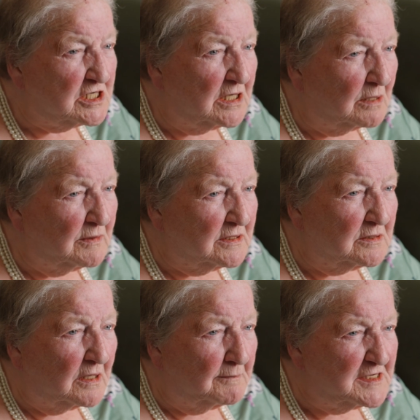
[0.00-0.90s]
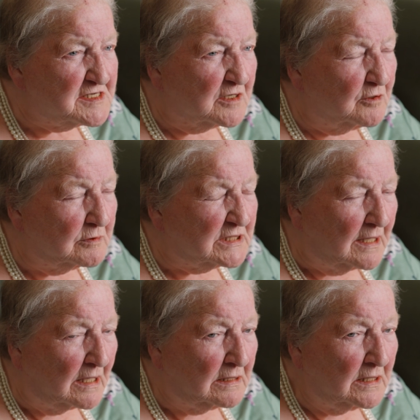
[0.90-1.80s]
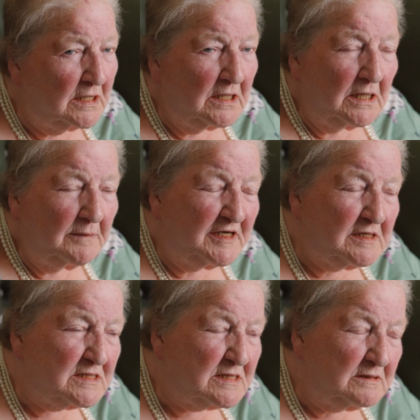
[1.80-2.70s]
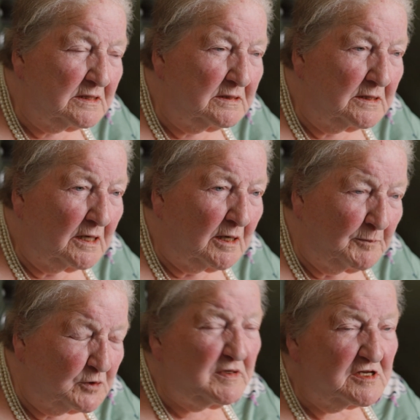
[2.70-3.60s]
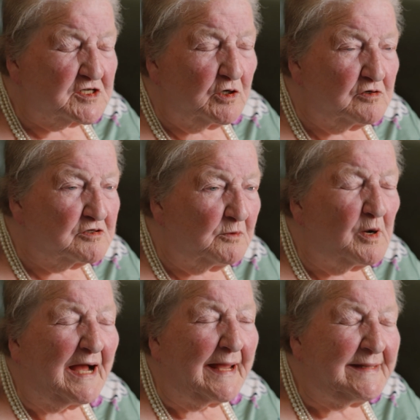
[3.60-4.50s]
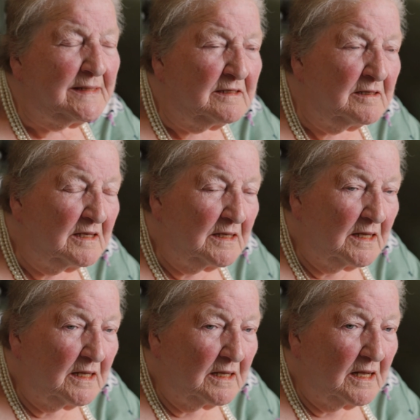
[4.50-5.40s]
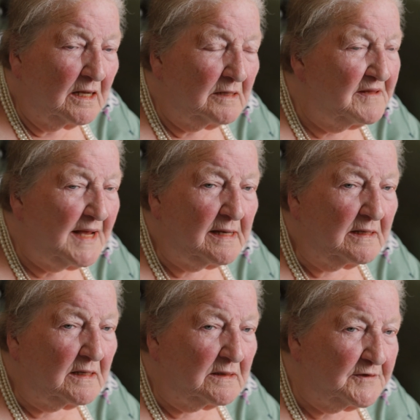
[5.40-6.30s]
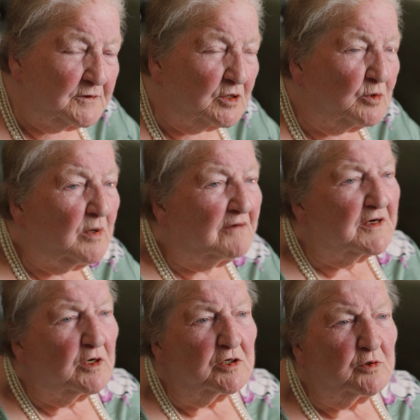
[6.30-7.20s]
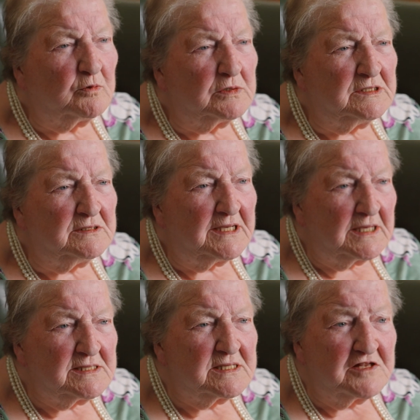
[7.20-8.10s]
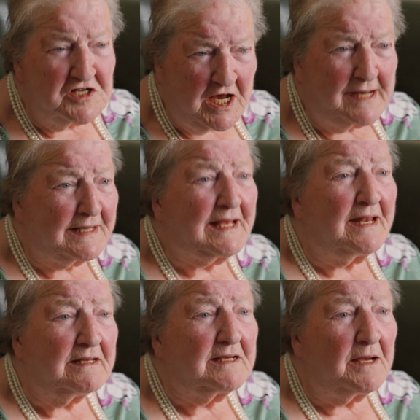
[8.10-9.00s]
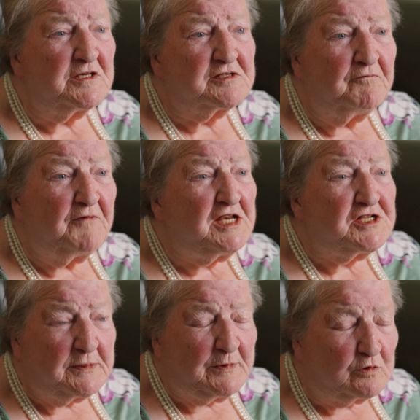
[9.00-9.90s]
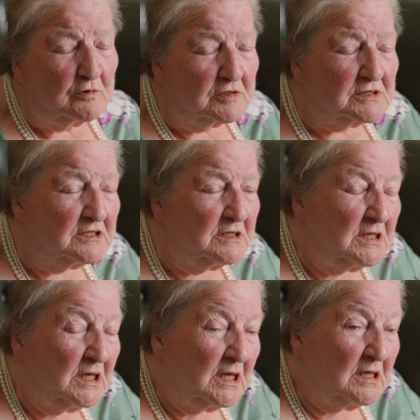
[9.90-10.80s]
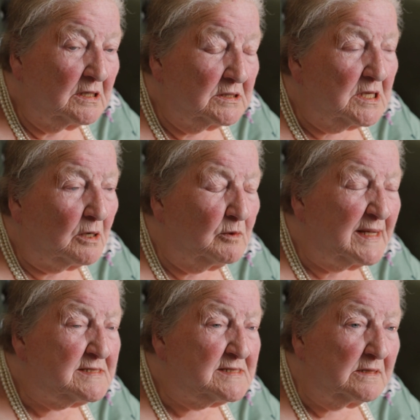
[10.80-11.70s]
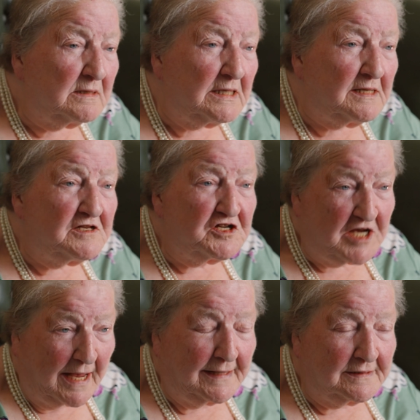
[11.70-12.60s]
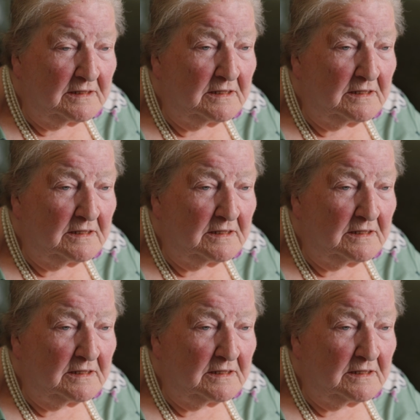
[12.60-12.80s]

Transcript: you know, on my scooter. Yeah. Because I put the scooter away, and then I thought, oh, I've got to go into the shed again and get me some vegetables. Yeah. So I went in the shed,